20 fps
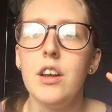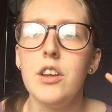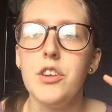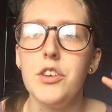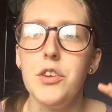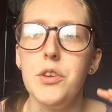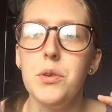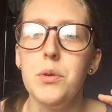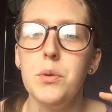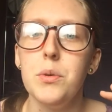
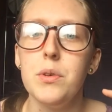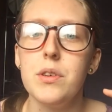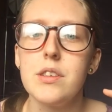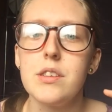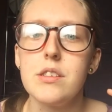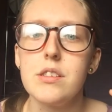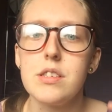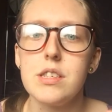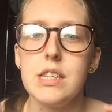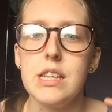you
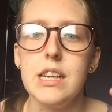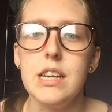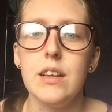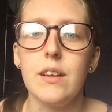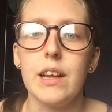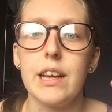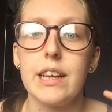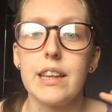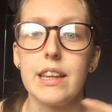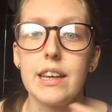see
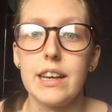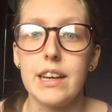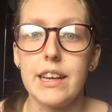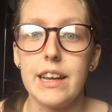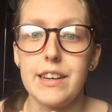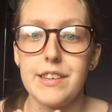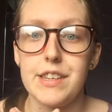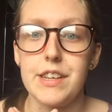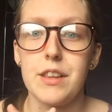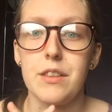like the
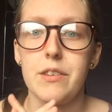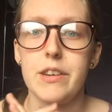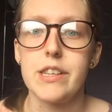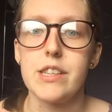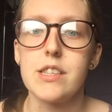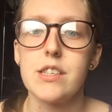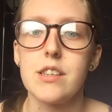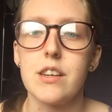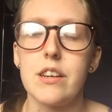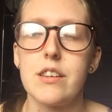connecting threads
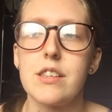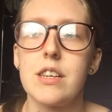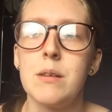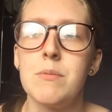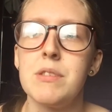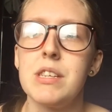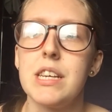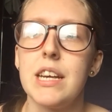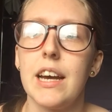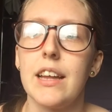start to come
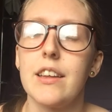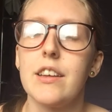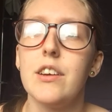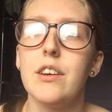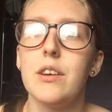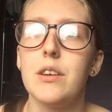together,